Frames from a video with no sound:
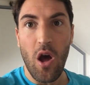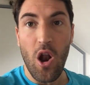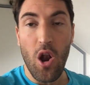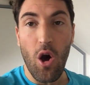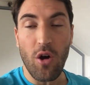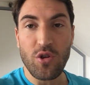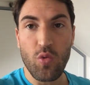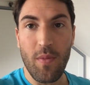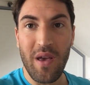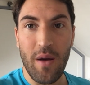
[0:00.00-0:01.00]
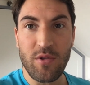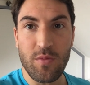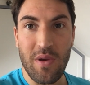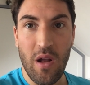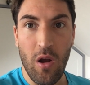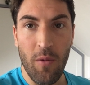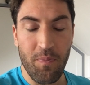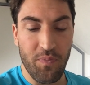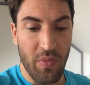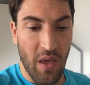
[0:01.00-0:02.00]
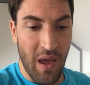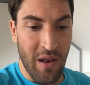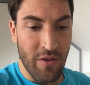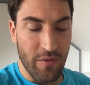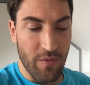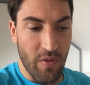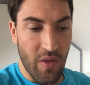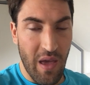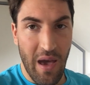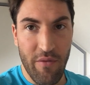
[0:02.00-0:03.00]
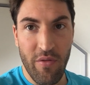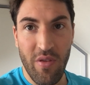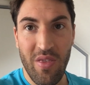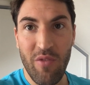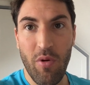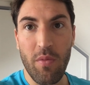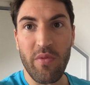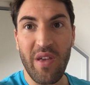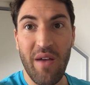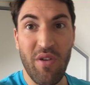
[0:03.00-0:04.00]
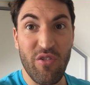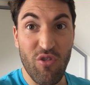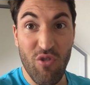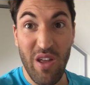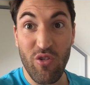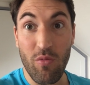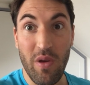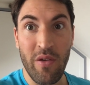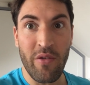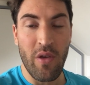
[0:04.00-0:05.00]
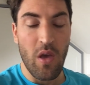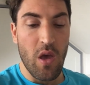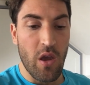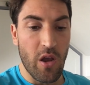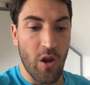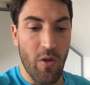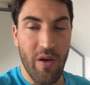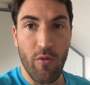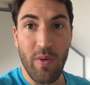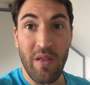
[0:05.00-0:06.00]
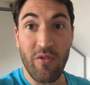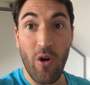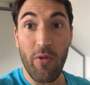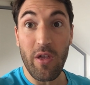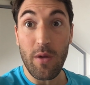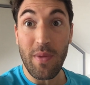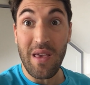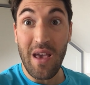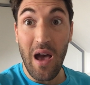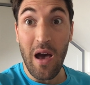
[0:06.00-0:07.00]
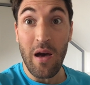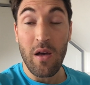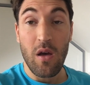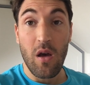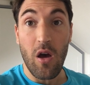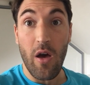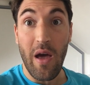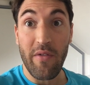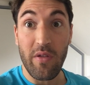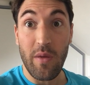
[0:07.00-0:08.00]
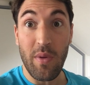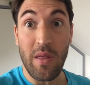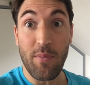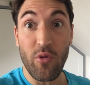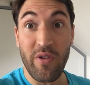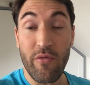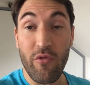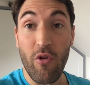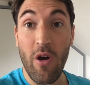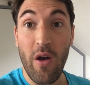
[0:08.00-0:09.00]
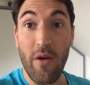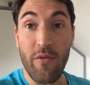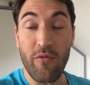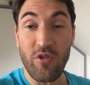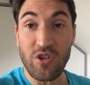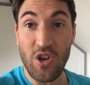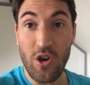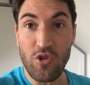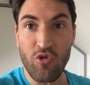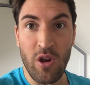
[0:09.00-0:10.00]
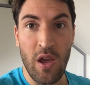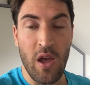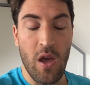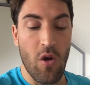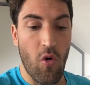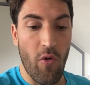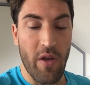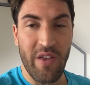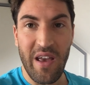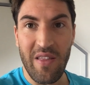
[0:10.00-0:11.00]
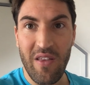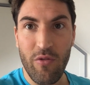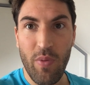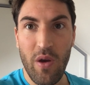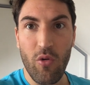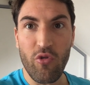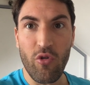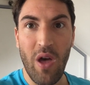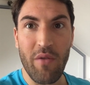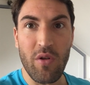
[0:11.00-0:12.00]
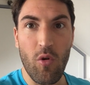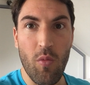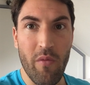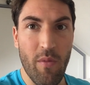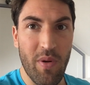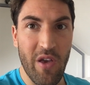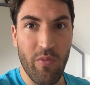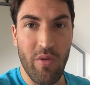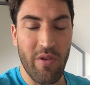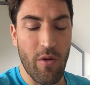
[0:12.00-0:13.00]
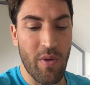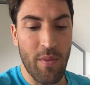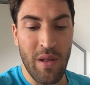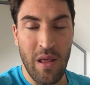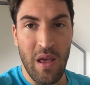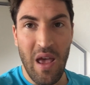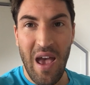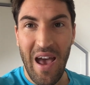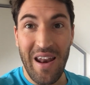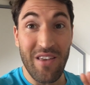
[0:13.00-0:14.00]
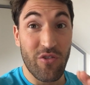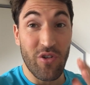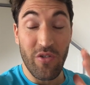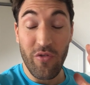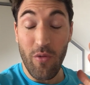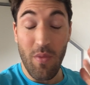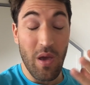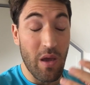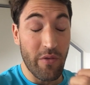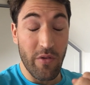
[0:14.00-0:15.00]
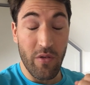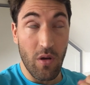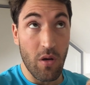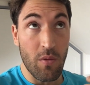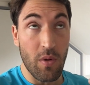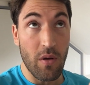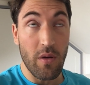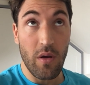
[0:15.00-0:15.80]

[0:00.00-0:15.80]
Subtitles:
a lot. Women come to me a lot and they have these problems. They have hysterectomies, you know, they're all being told they're going to be cut, have been booked in for surgery, or they're taking these pills, or they're having hormone replacement therapy. I mean, and it's just, to me, it's just like, oh my,